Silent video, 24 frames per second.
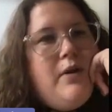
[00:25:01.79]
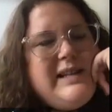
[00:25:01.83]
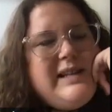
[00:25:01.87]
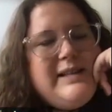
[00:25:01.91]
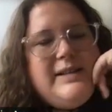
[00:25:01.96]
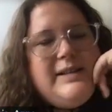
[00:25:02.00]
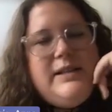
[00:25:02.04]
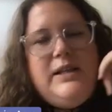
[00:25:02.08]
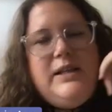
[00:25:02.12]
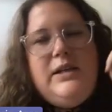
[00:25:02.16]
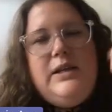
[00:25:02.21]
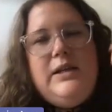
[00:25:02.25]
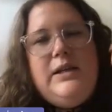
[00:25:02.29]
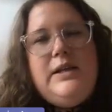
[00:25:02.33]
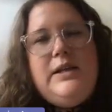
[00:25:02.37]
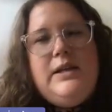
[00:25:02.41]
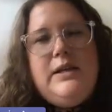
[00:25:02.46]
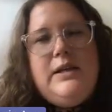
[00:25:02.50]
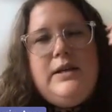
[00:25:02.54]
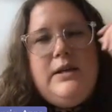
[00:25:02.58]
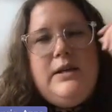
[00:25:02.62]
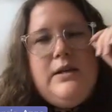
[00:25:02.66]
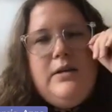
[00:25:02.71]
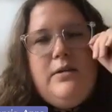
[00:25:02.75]

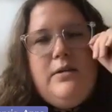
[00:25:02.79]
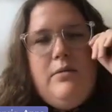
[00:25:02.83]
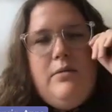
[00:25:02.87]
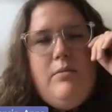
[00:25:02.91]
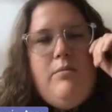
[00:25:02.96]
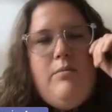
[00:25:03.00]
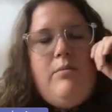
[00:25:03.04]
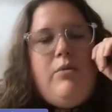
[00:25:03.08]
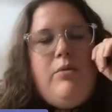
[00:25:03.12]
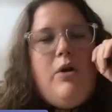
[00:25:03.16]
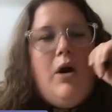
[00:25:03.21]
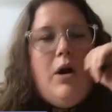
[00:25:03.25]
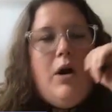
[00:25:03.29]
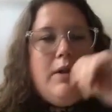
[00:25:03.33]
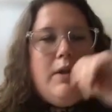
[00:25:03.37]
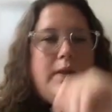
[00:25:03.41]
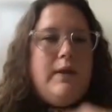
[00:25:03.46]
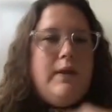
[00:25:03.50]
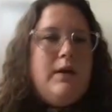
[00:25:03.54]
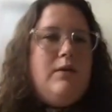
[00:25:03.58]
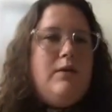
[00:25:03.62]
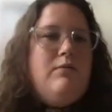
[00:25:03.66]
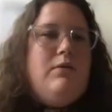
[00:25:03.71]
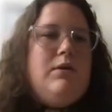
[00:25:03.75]
see
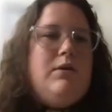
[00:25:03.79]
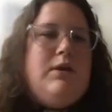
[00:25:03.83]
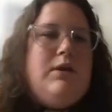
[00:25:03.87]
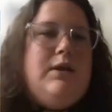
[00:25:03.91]
broadly what